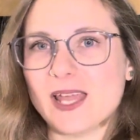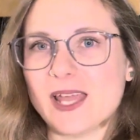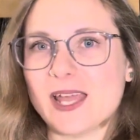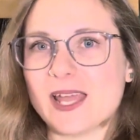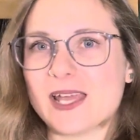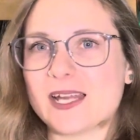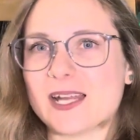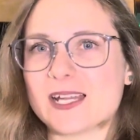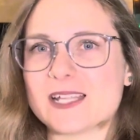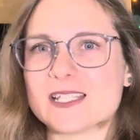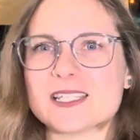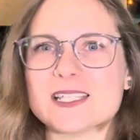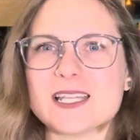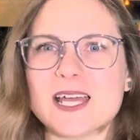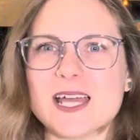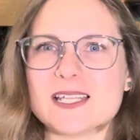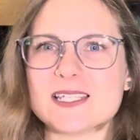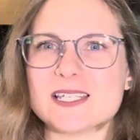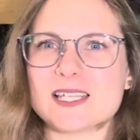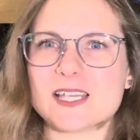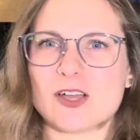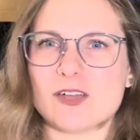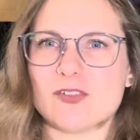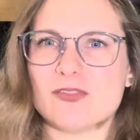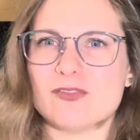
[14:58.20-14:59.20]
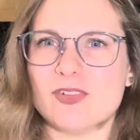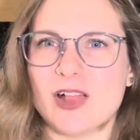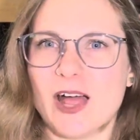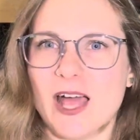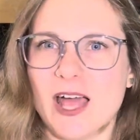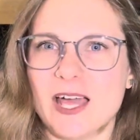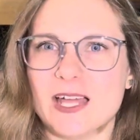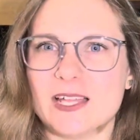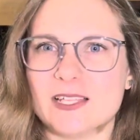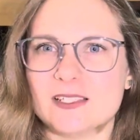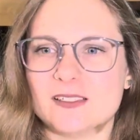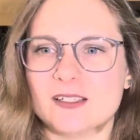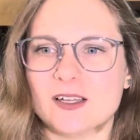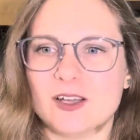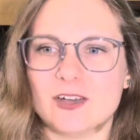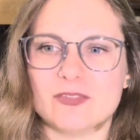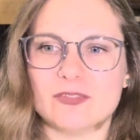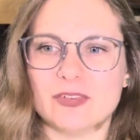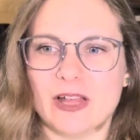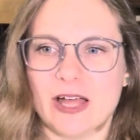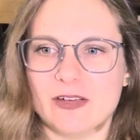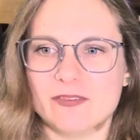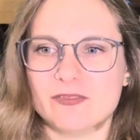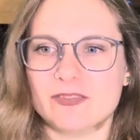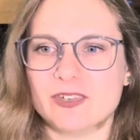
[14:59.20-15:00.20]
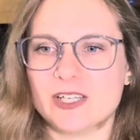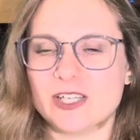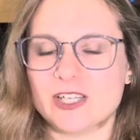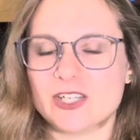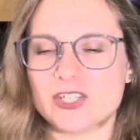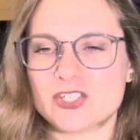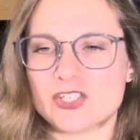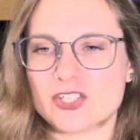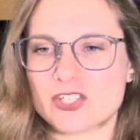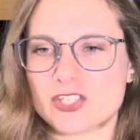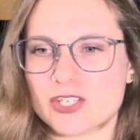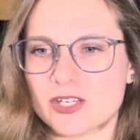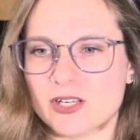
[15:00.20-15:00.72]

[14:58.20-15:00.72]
And I did that as like a flat finish,